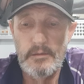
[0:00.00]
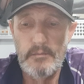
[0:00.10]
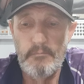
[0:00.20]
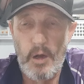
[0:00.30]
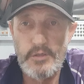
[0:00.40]

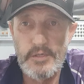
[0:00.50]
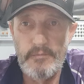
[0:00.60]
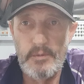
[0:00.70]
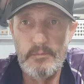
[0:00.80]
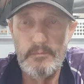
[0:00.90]
most
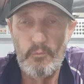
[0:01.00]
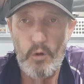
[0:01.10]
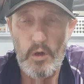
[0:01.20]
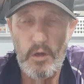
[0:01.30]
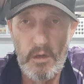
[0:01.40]
of them
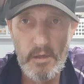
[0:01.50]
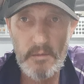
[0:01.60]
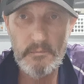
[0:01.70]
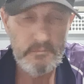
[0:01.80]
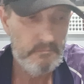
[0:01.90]
were
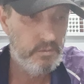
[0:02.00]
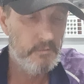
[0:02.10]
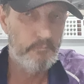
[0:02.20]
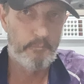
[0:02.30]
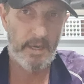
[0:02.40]

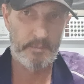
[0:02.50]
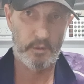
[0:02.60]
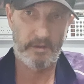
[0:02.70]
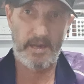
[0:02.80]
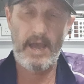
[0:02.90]

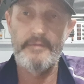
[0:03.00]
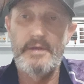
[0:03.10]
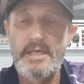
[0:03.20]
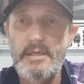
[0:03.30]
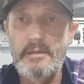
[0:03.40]
people that had
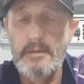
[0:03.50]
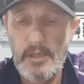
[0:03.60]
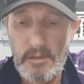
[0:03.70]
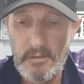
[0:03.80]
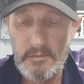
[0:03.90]
the
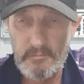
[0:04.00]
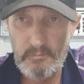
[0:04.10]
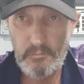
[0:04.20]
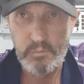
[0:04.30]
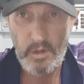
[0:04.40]

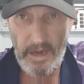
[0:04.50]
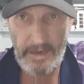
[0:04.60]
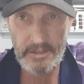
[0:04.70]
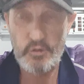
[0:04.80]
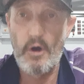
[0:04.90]

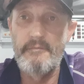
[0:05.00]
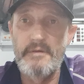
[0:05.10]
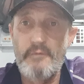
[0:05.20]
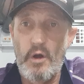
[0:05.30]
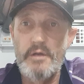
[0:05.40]
EnerDrive
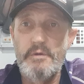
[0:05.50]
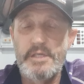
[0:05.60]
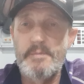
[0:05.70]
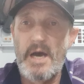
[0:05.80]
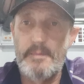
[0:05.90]
inverter with
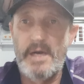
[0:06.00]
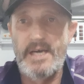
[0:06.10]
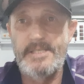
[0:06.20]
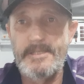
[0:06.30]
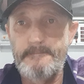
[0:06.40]

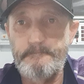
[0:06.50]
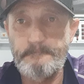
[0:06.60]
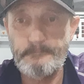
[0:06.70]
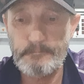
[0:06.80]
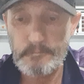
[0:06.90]
SmartPass.
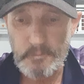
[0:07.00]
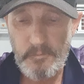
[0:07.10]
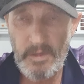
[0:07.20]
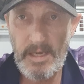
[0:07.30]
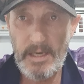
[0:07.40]

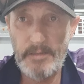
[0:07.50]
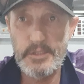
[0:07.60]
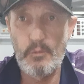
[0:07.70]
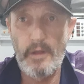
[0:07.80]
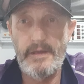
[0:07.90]

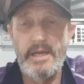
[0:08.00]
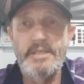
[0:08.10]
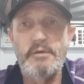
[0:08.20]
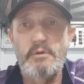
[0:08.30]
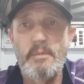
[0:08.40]
So what they
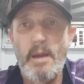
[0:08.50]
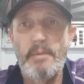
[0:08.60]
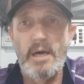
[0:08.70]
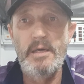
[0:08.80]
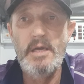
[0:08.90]
need to
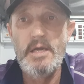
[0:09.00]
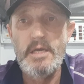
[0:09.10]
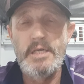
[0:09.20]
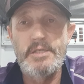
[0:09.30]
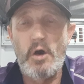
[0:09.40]
remember
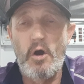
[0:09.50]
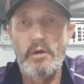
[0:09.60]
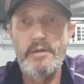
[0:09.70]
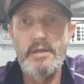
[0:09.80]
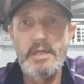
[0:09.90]
is
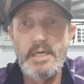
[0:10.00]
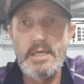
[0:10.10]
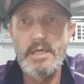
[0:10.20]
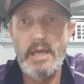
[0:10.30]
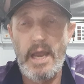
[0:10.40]
on
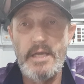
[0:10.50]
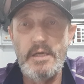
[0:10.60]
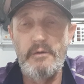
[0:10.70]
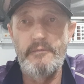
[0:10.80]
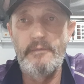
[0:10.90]
the
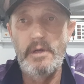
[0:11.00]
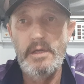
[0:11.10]
end of